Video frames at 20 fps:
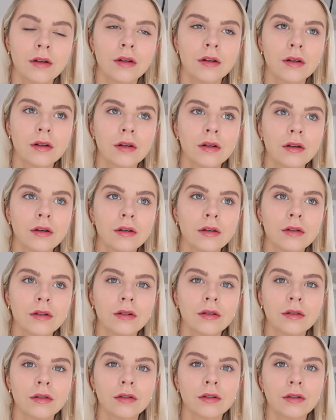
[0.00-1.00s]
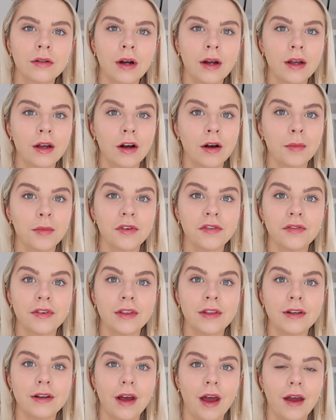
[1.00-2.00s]
Great Yarmouth. Great Yarmouth for
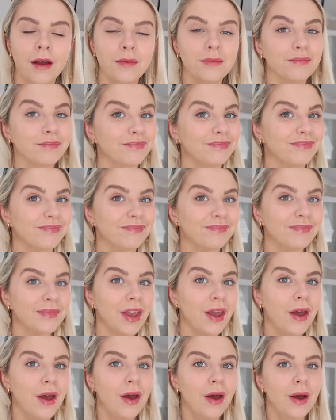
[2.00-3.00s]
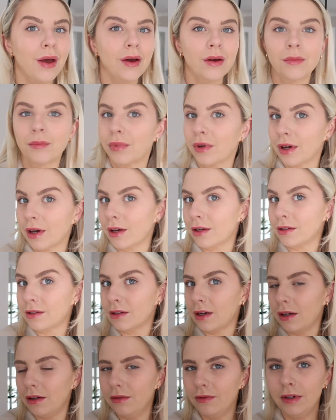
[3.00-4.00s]
the day. Because
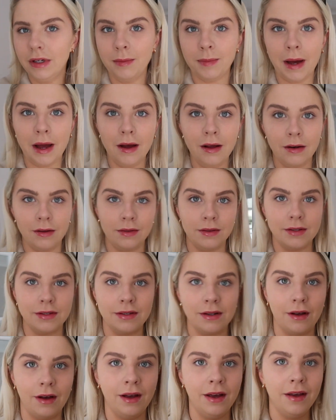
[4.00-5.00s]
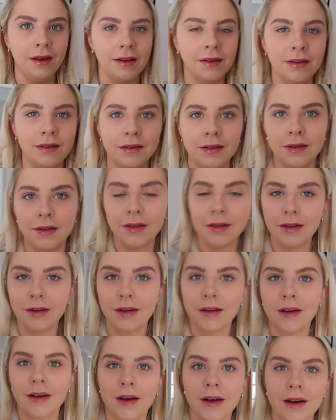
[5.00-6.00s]
I look really pale in this light.
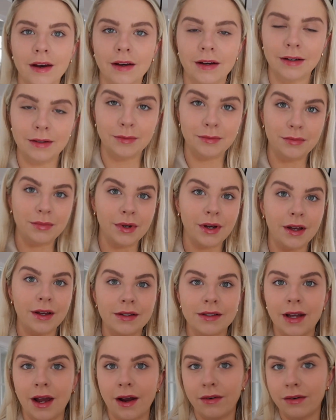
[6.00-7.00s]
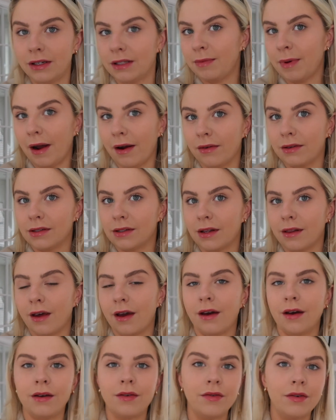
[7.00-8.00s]
Because Harry's parents are
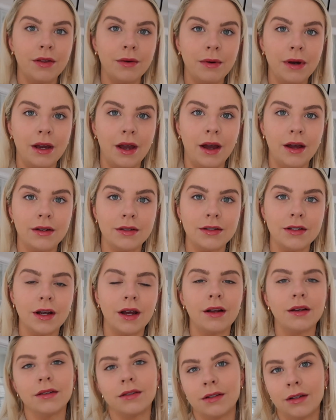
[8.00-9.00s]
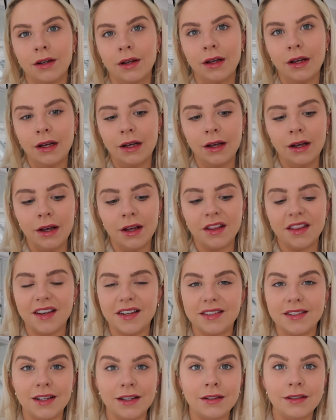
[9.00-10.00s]
there for the weekend and they
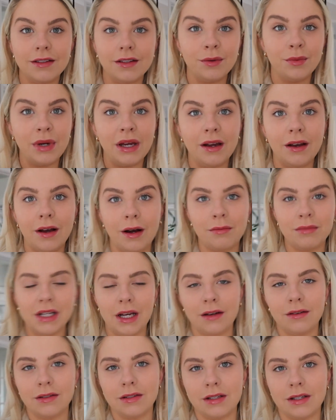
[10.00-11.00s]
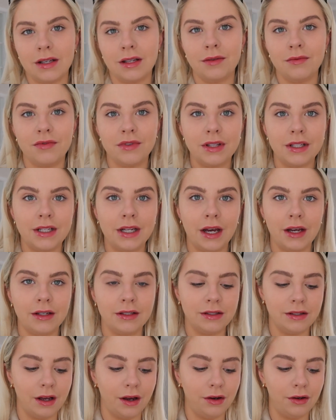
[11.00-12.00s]
said that we can come down and see them for the day.
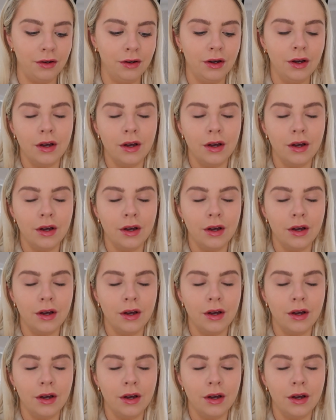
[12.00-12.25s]
So